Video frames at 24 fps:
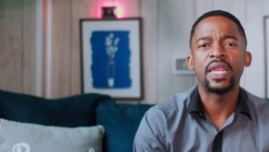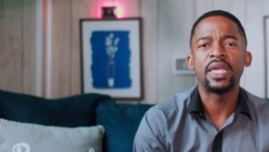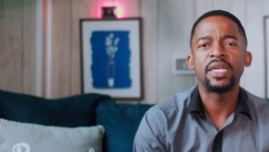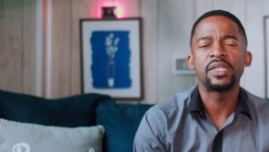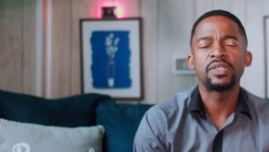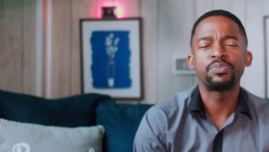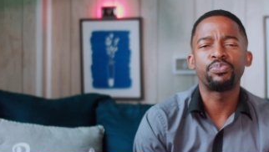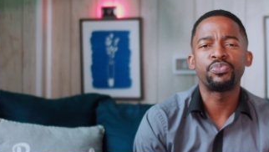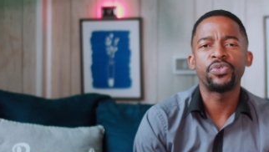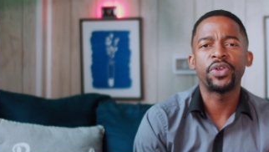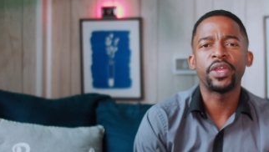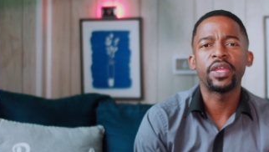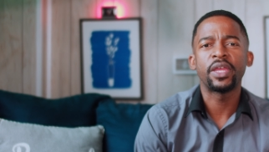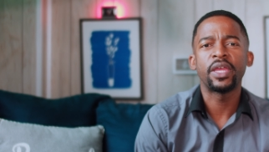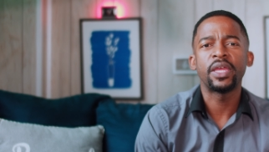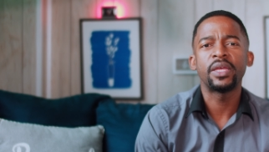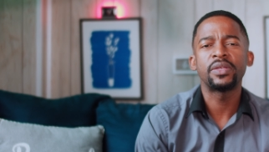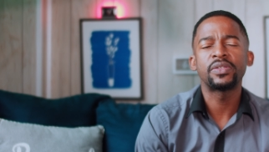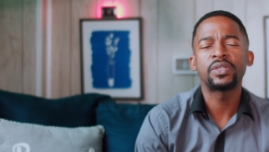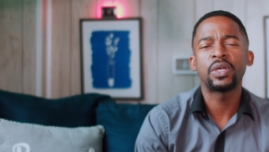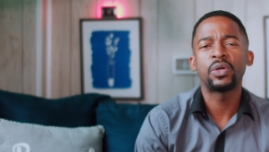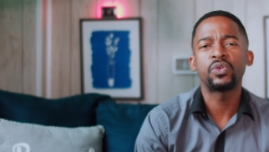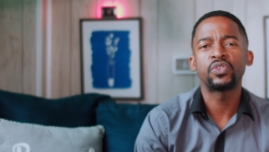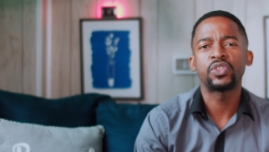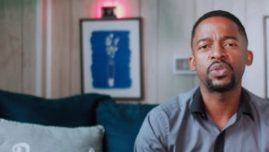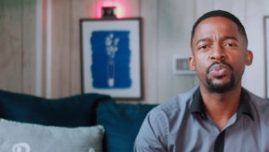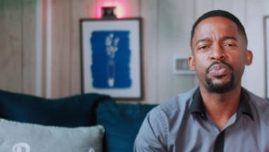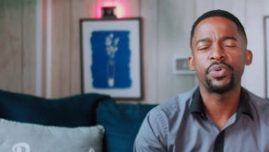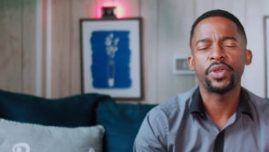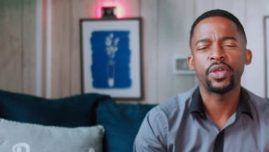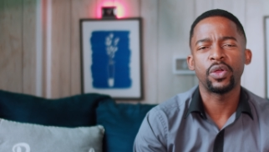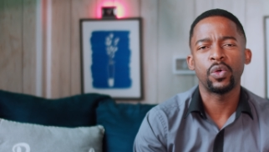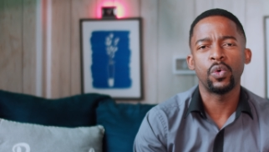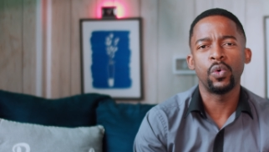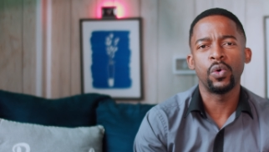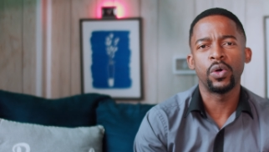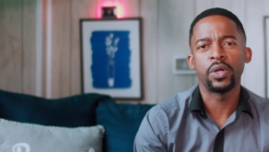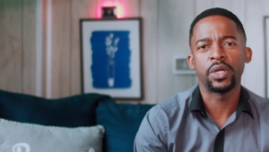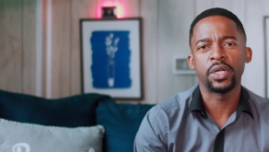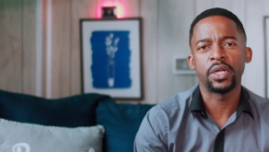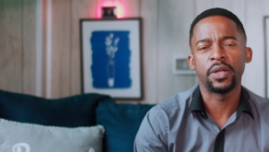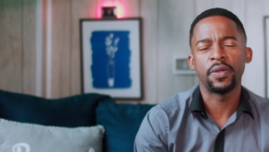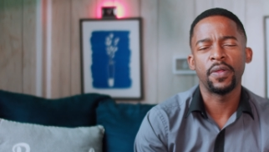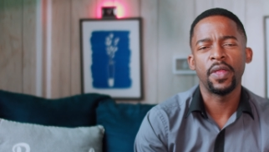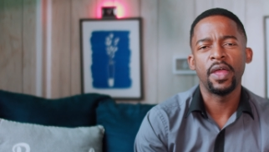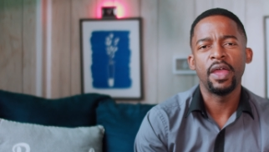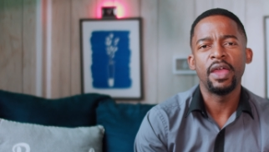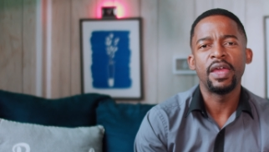and his bring he's going to bring
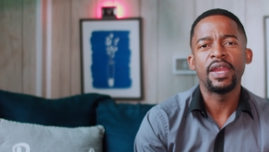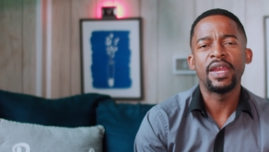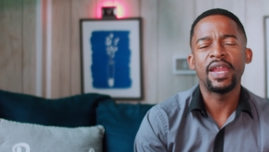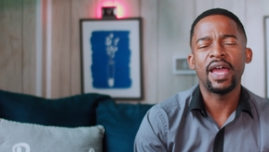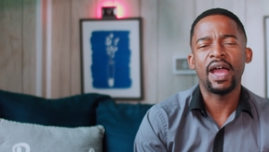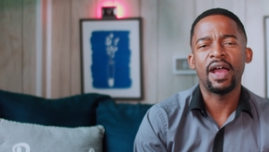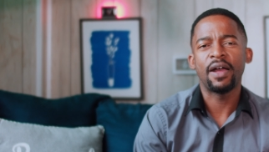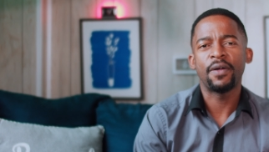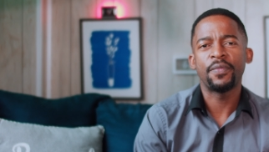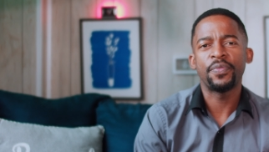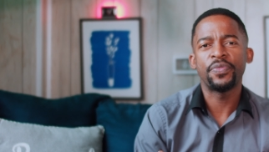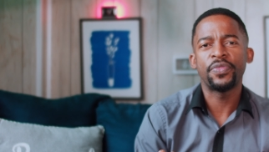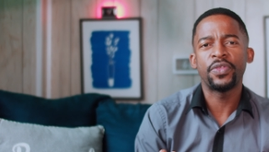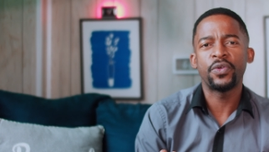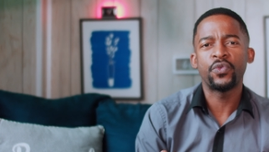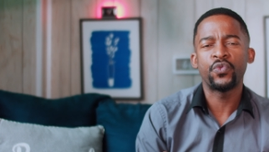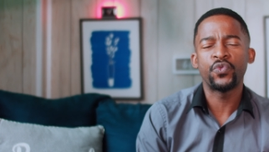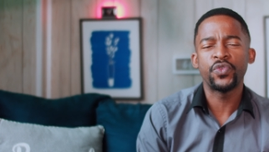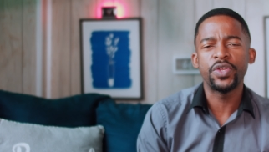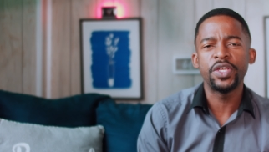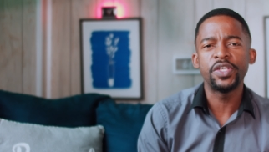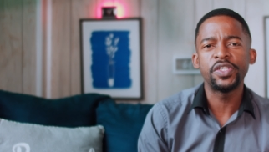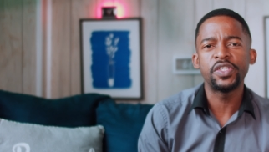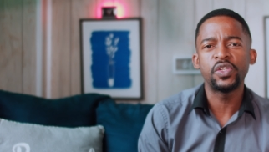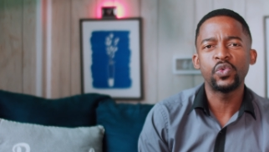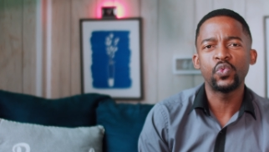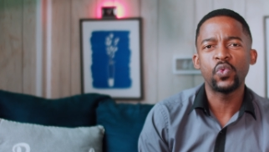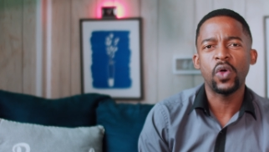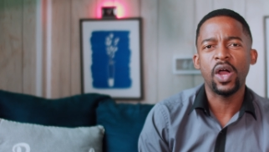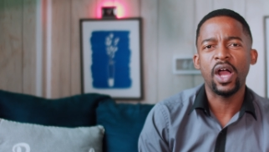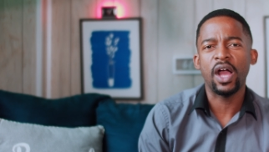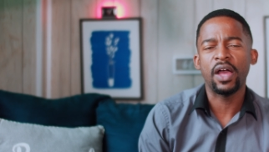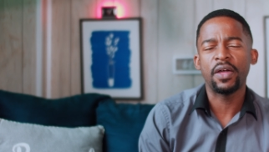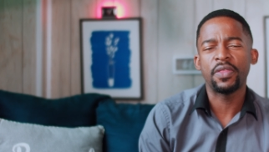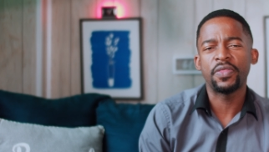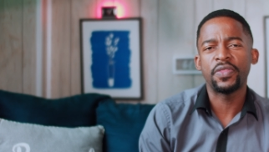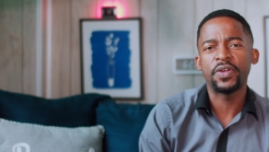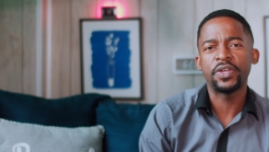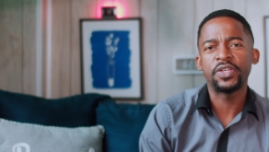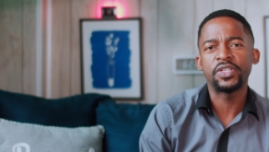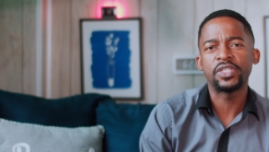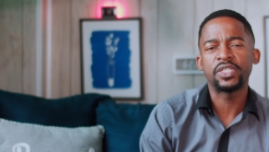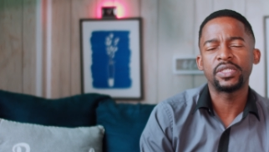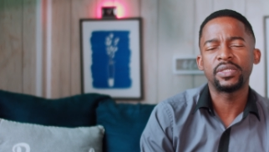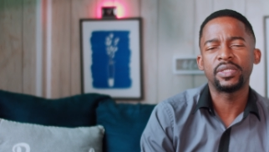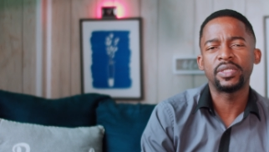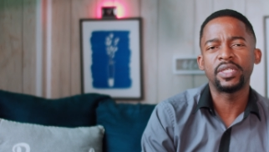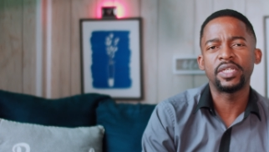order now the reason why
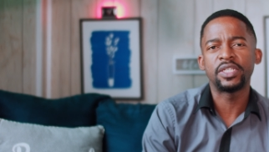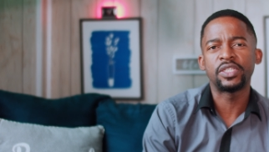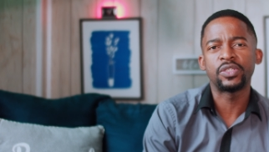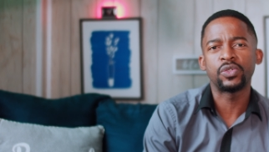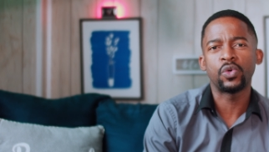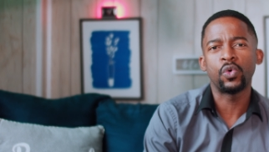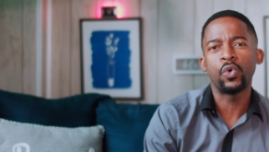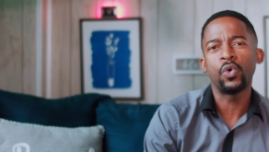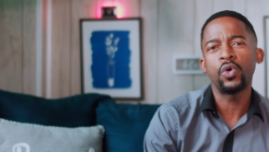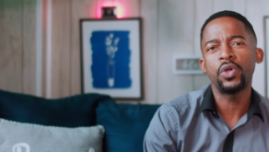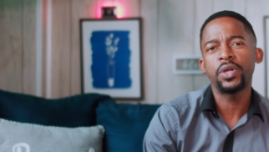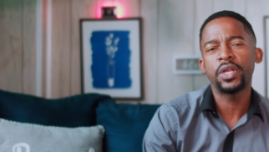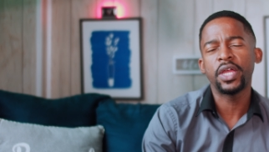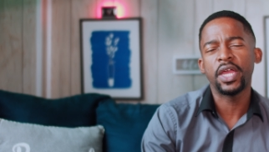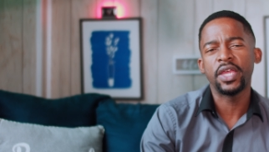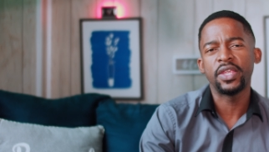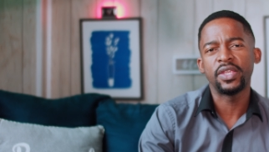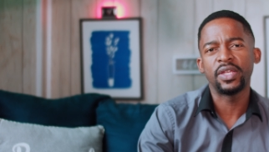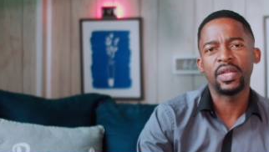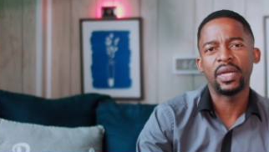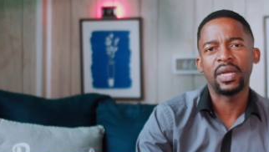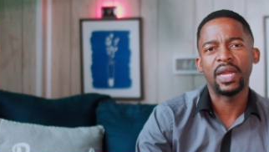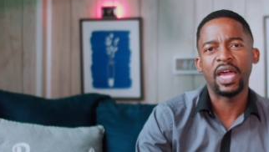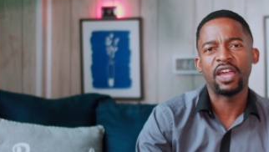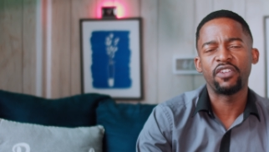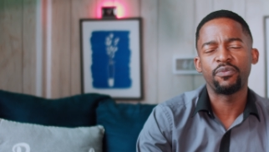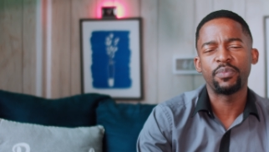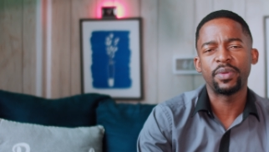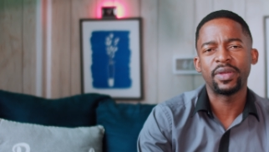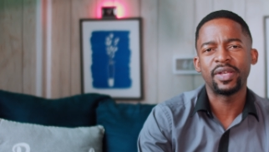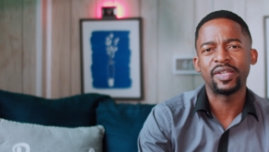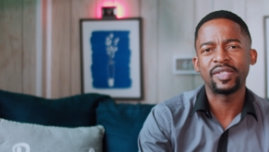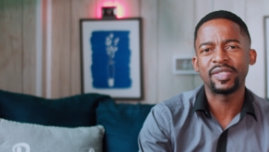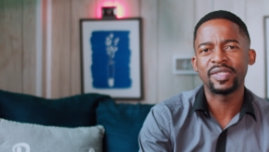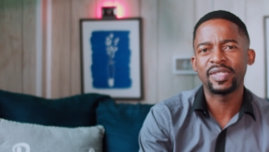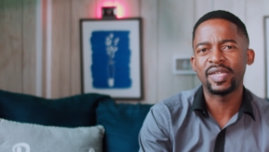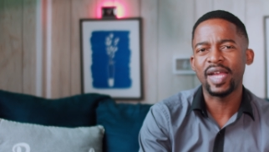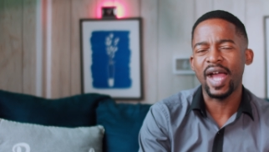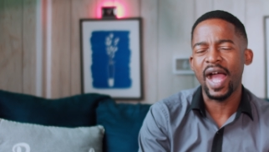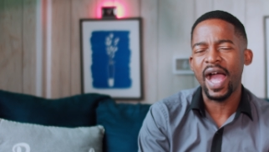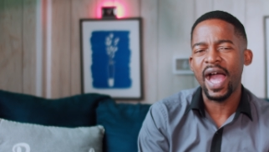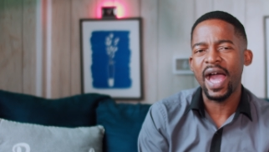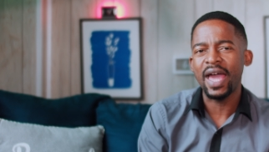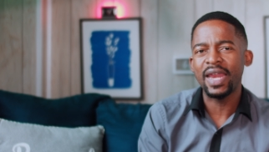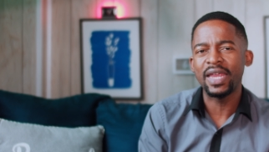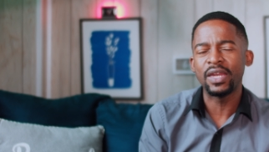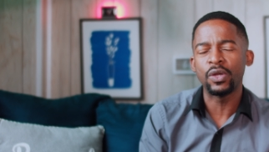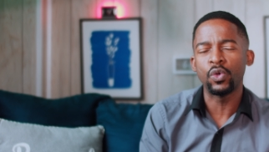there's this order in your life because
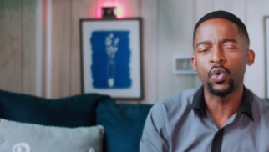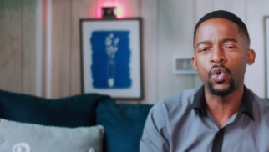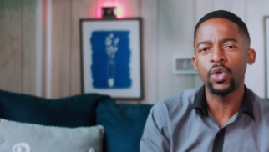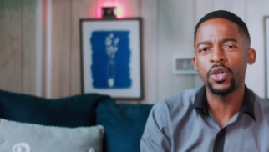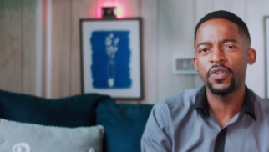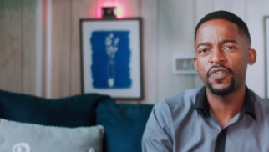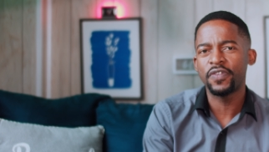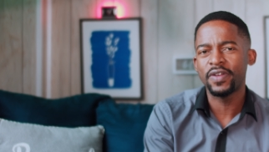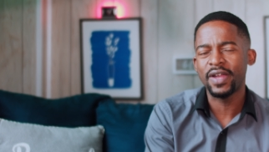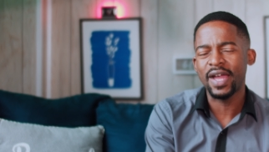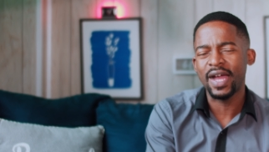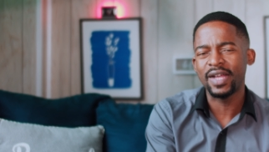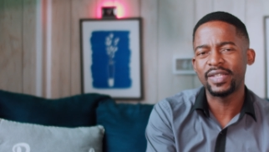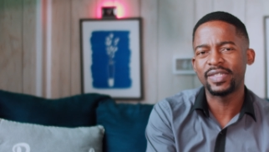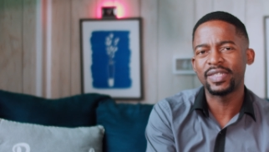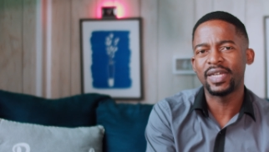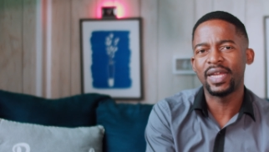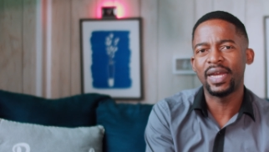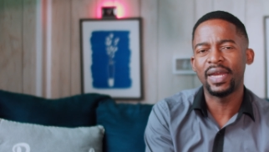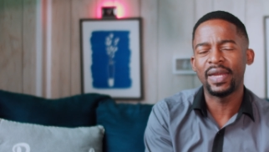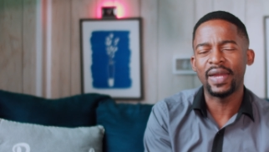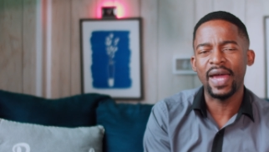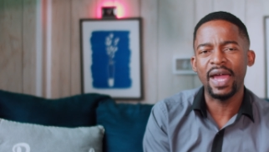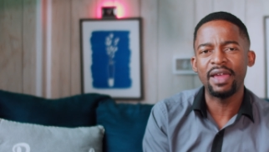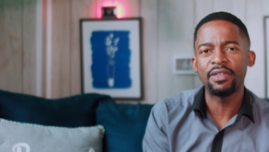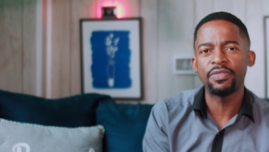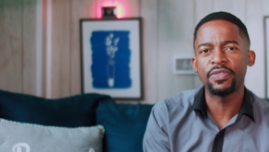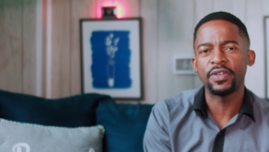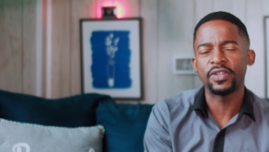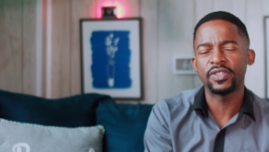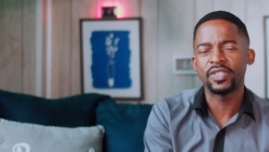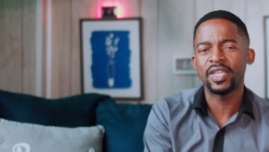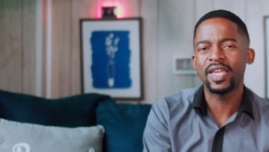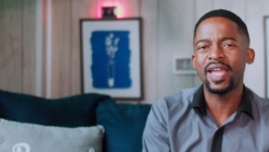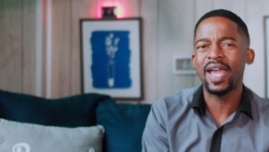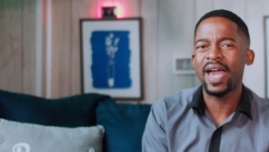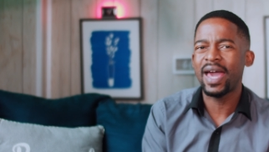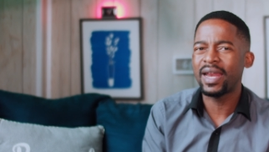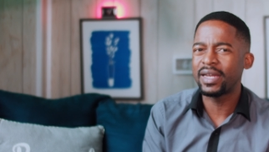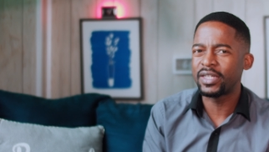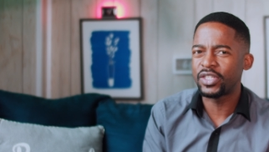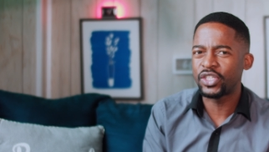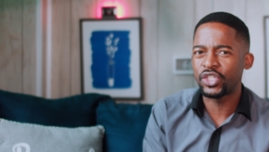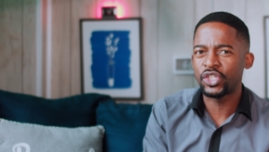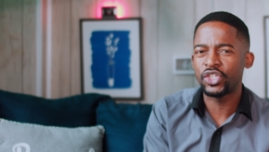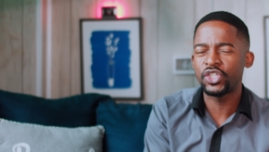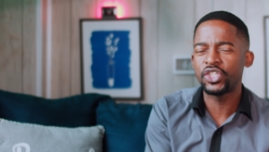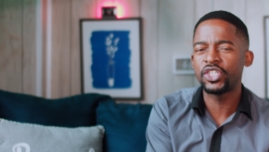god in order for god to align things he
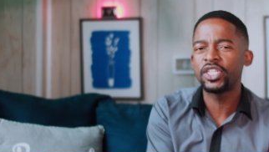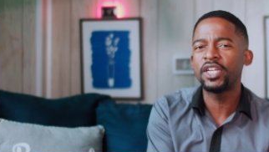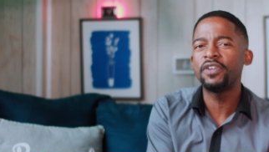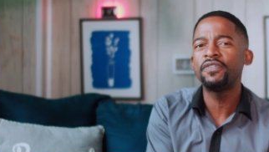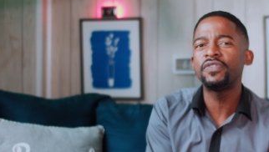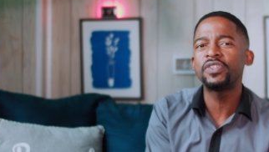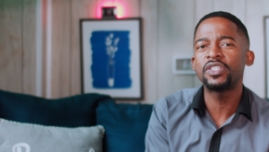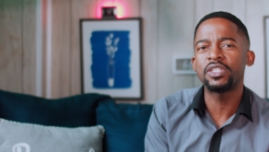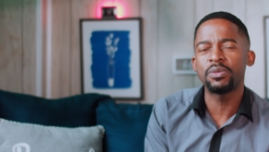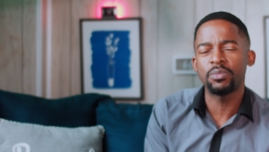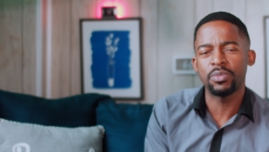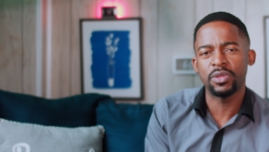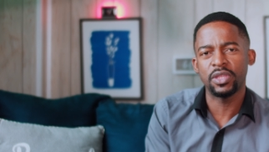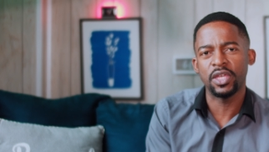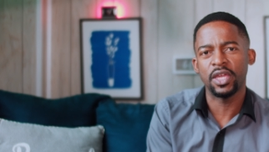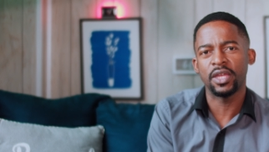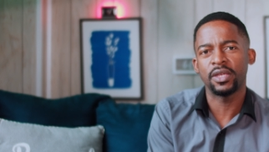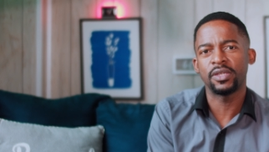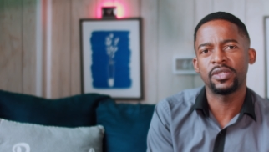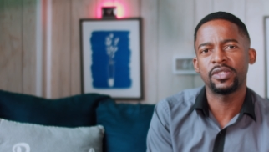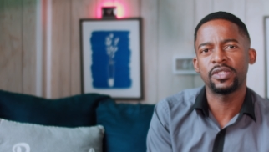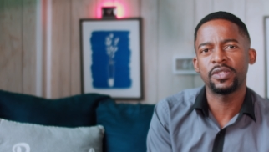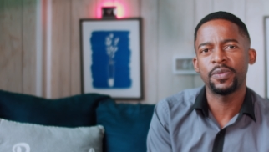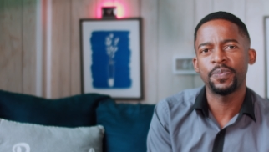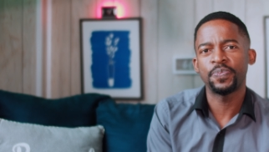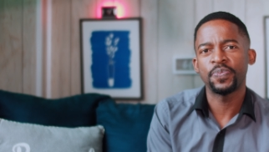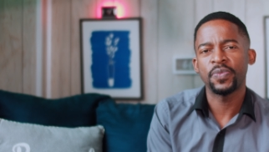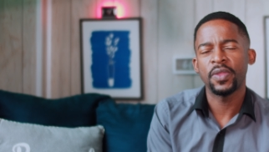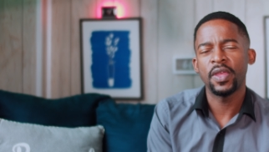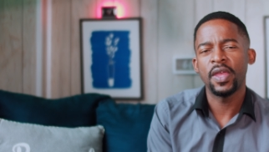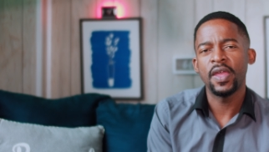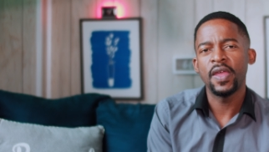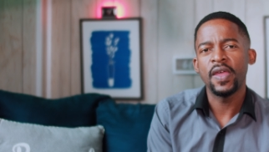got to shift some things